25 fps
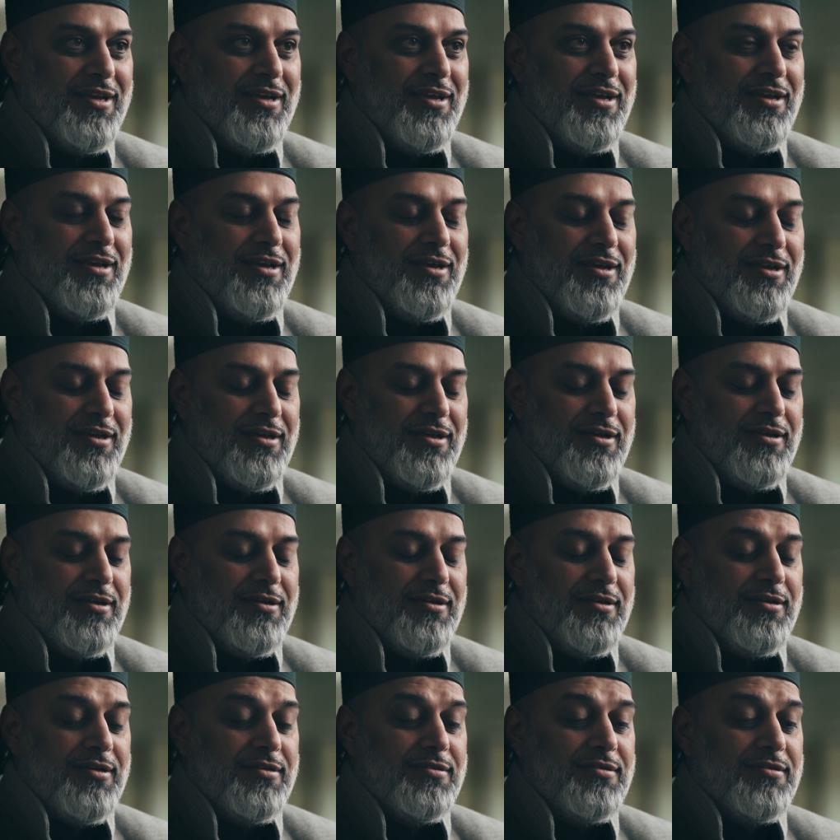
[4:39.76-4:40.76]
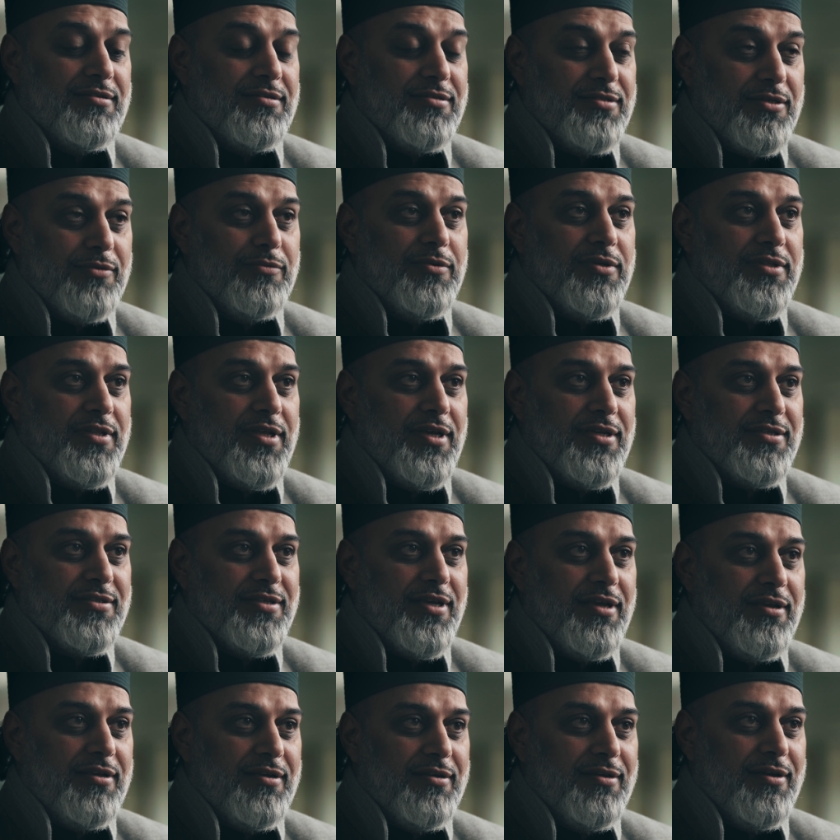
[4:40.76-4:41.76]
and see what they
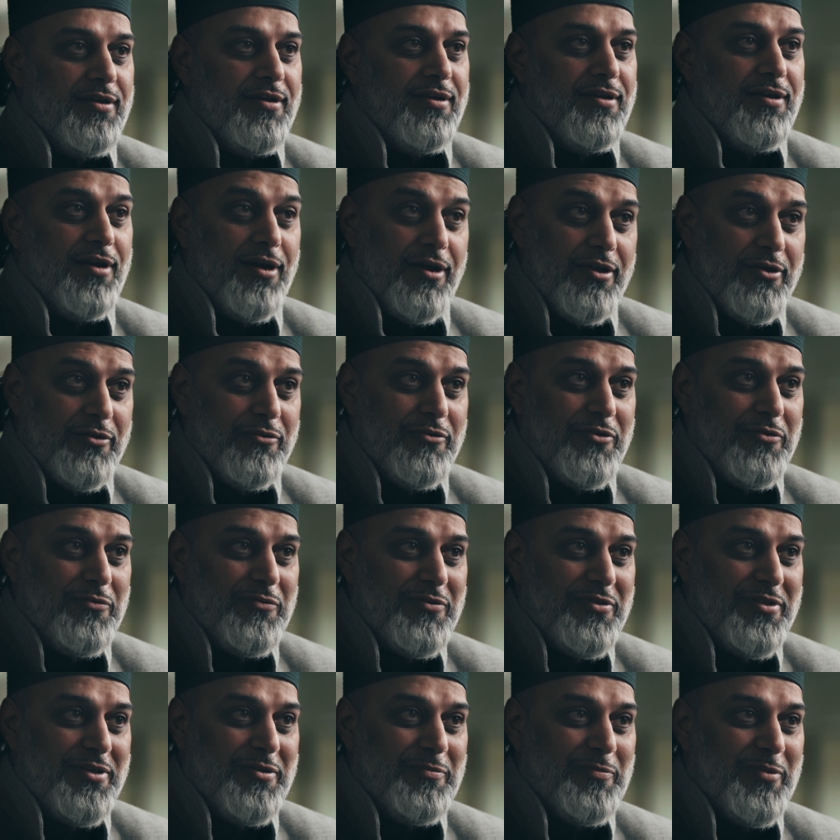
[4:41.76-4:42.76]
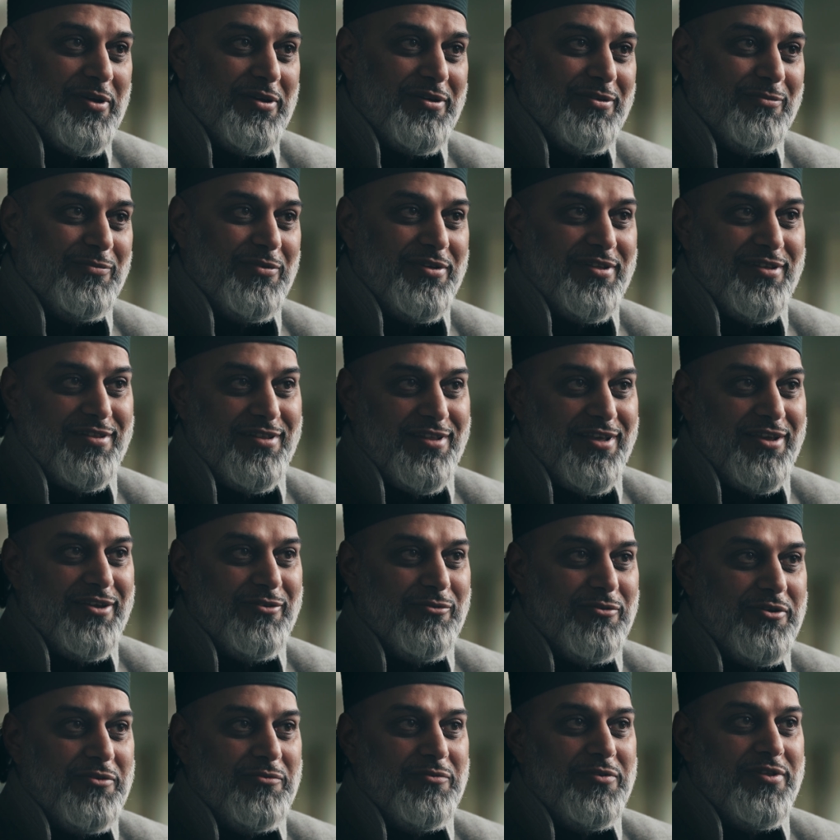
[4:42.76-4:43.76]
say. I agree with it, but whether they
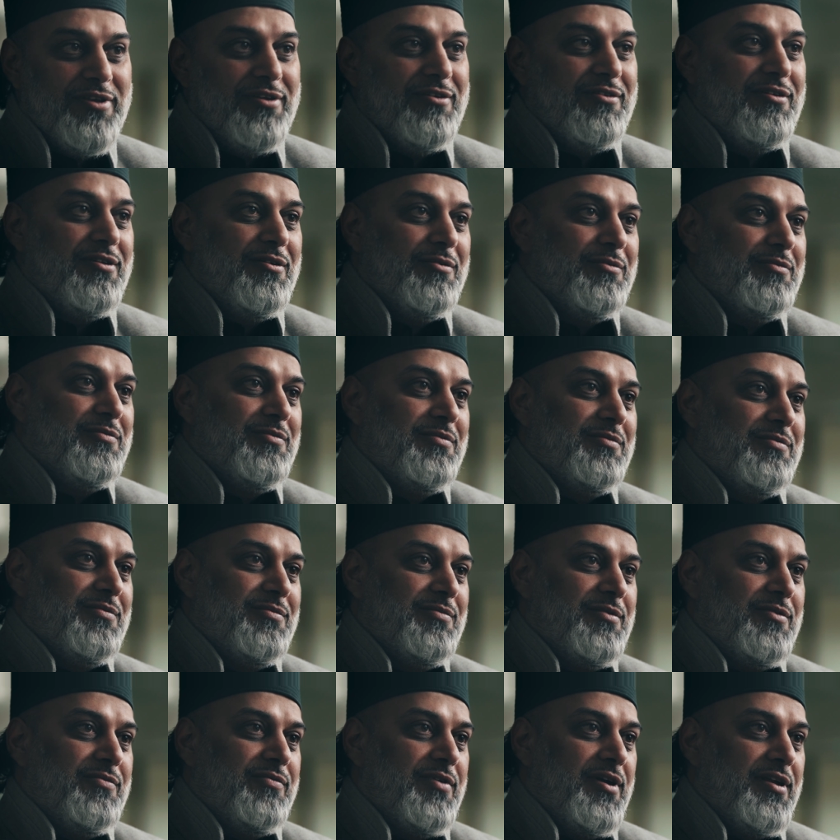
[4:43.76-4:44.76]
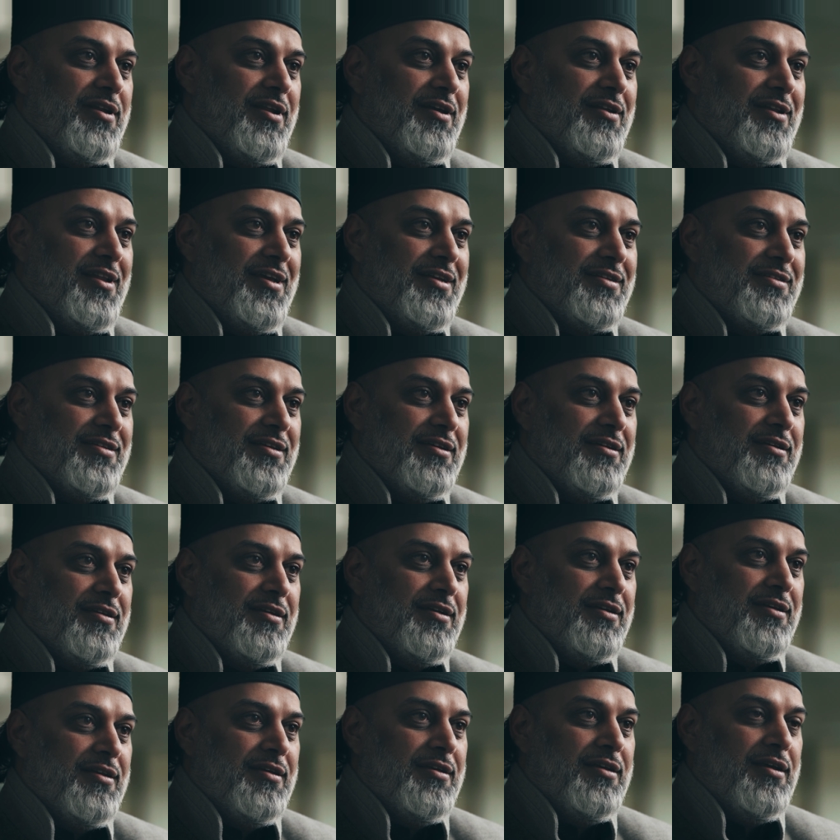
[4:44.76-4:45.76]
agree with it or not, we'll find out later
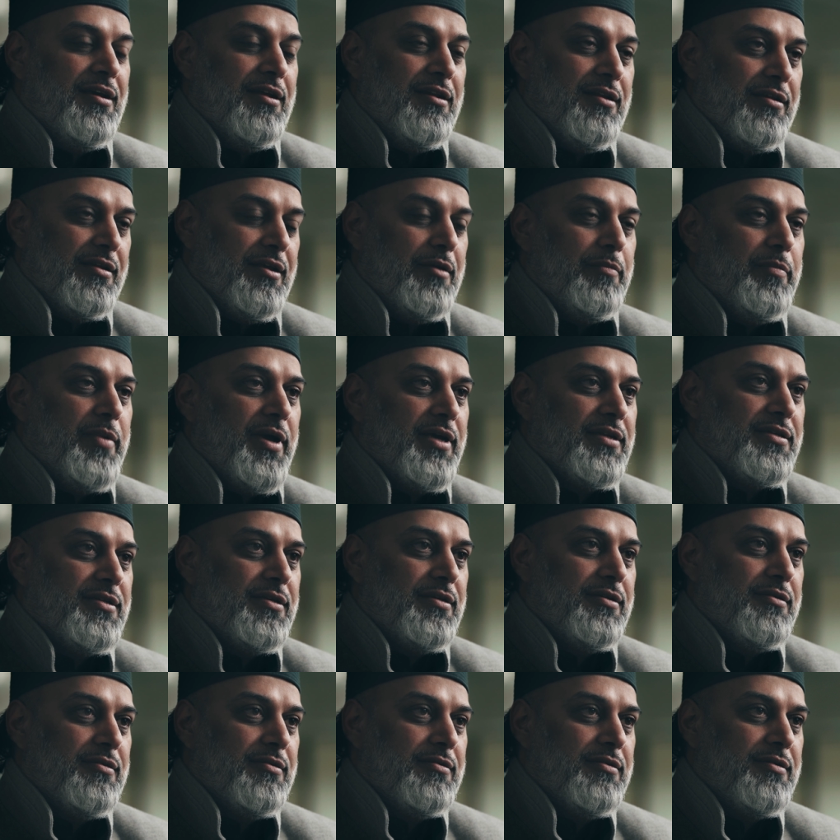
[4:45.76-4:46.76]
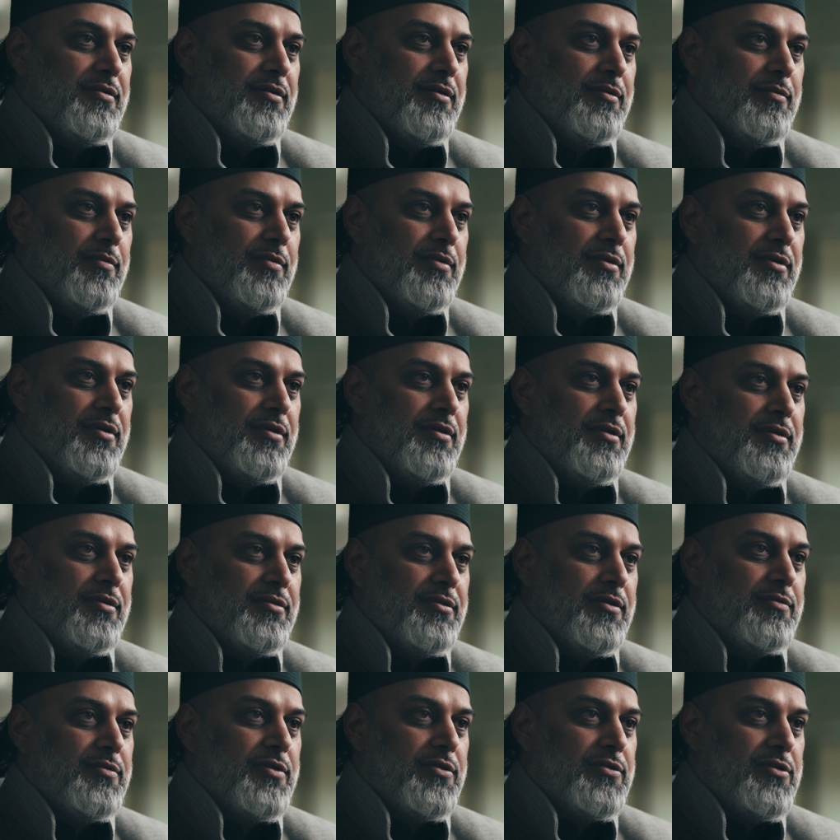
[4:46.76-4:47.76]
and I'll get back to you. So
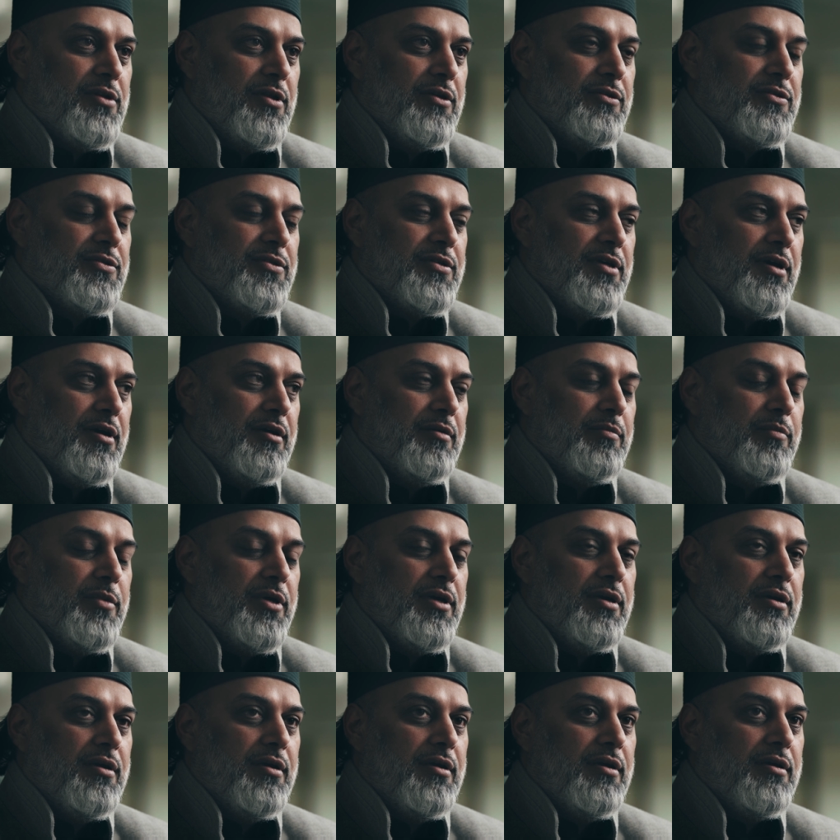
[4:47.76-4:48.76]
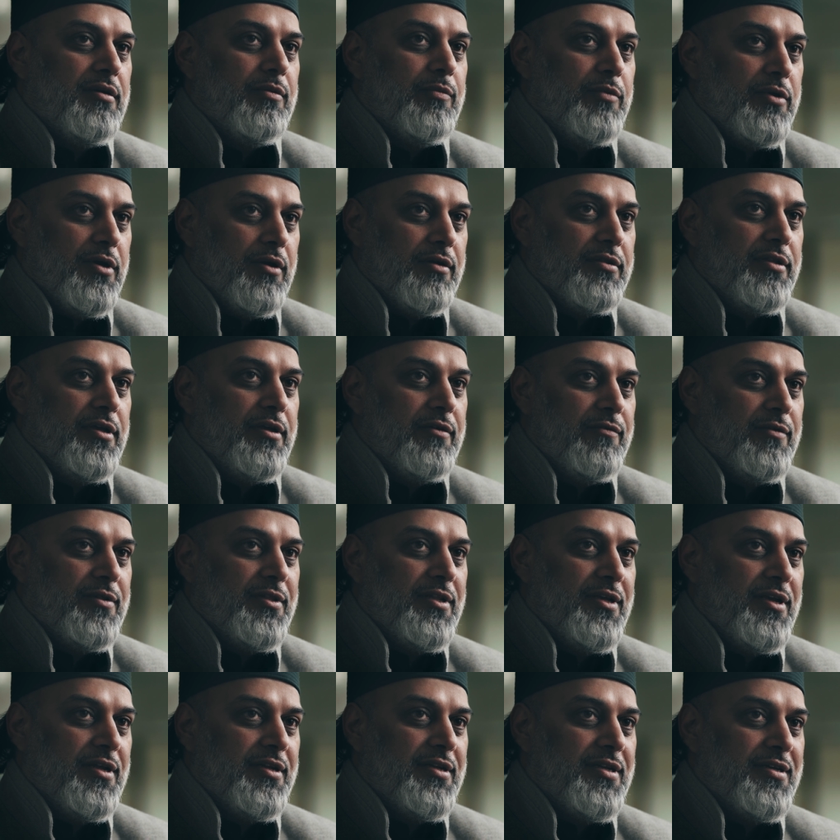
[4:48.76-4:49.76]
it was a slow start, but we got there in
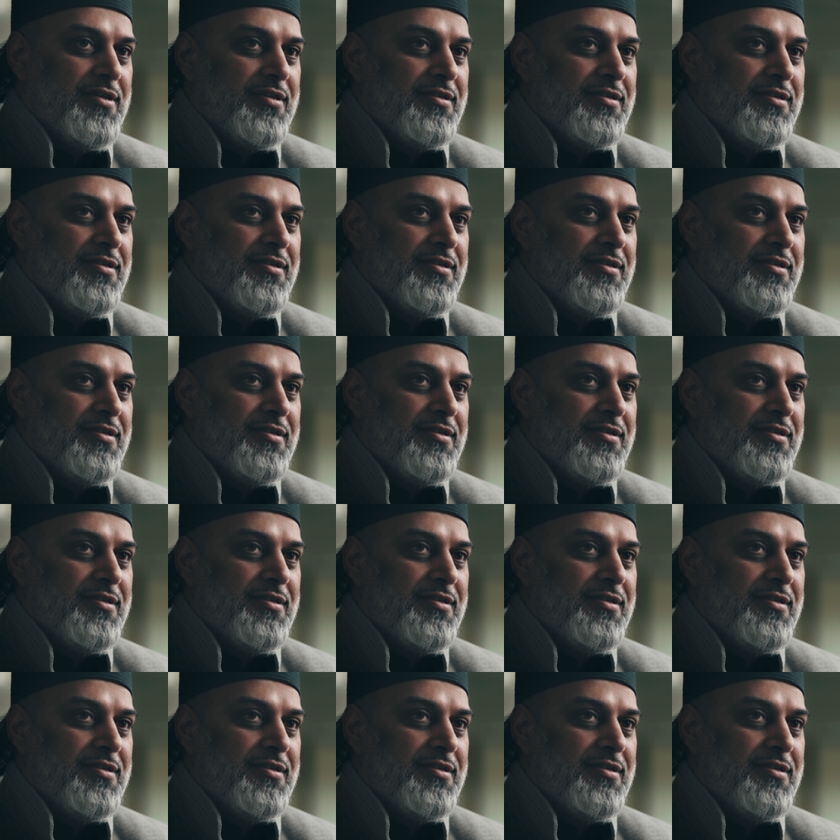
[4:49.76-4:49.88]
the end.